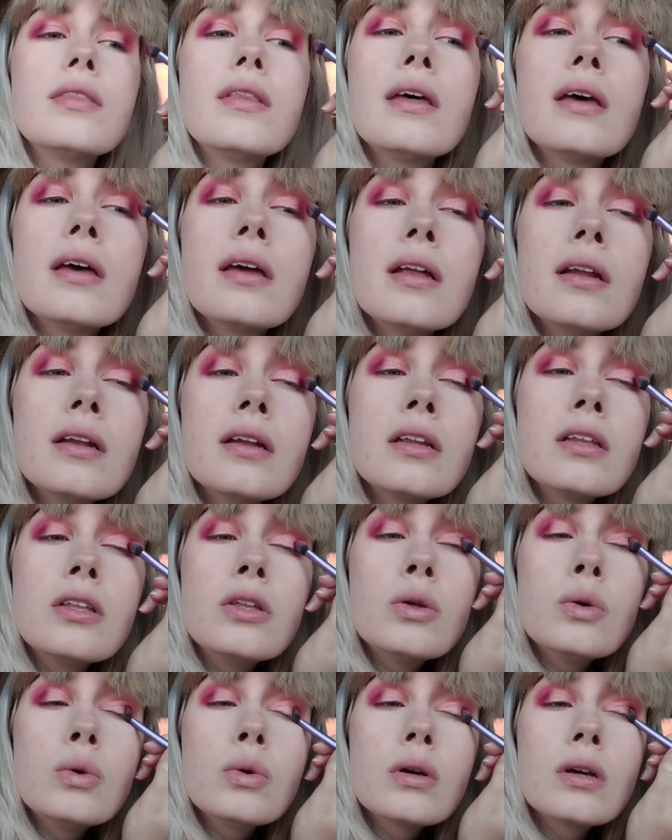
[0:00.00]
then
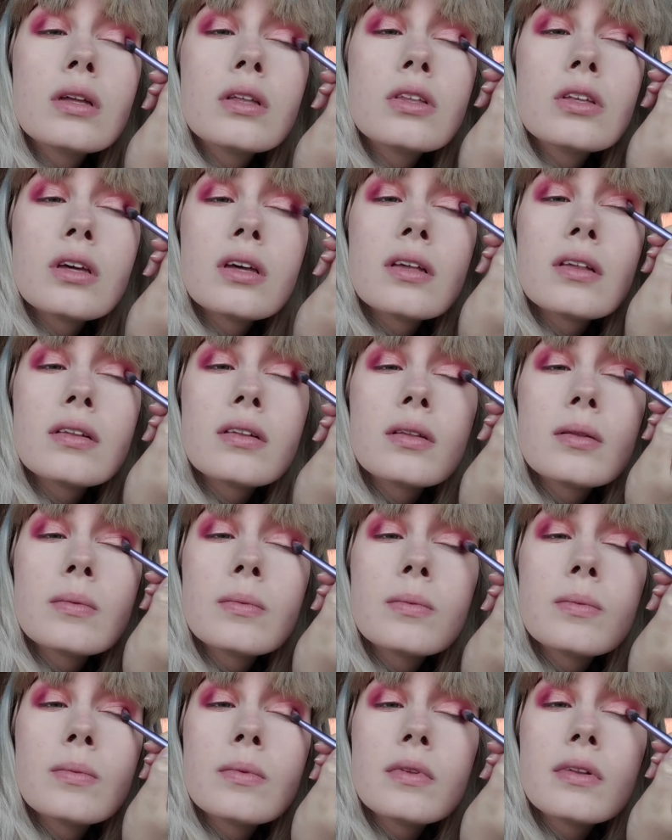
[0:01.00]
you can just
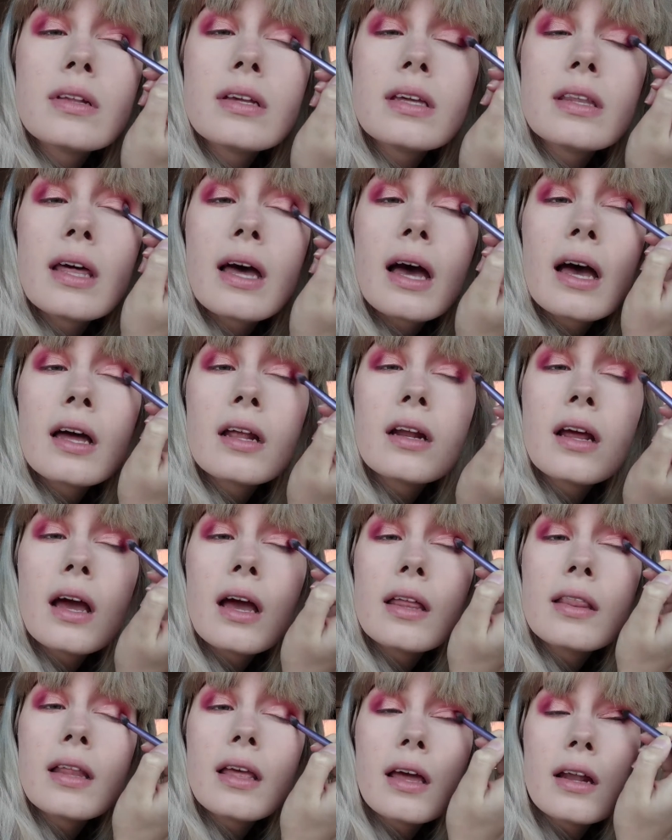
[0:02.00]
see that
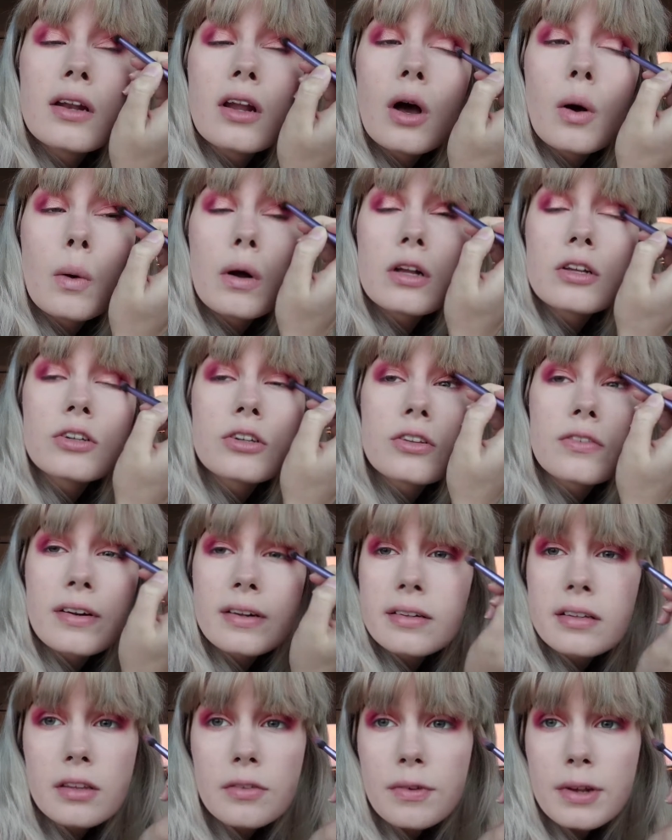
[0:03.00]
and then not watch the
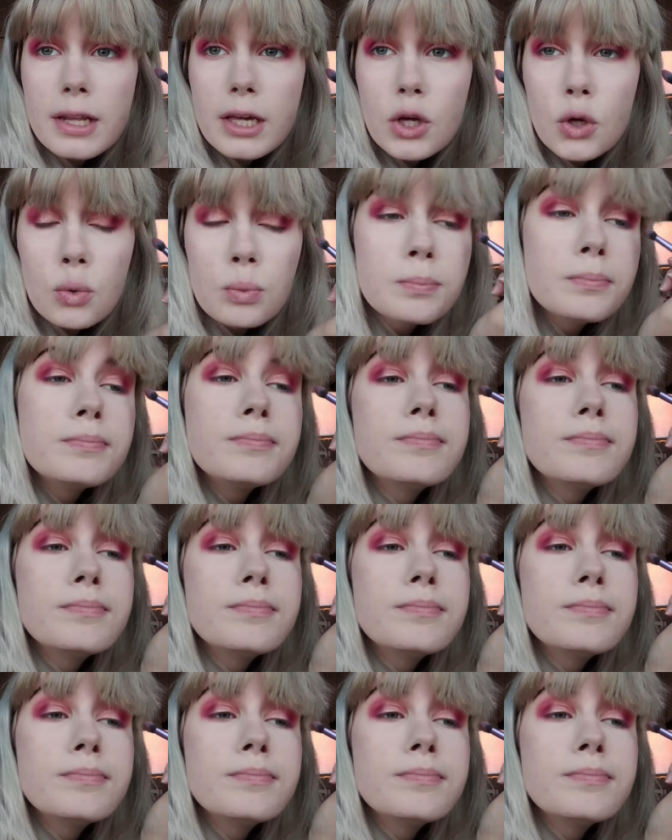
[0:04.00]
rest of the video.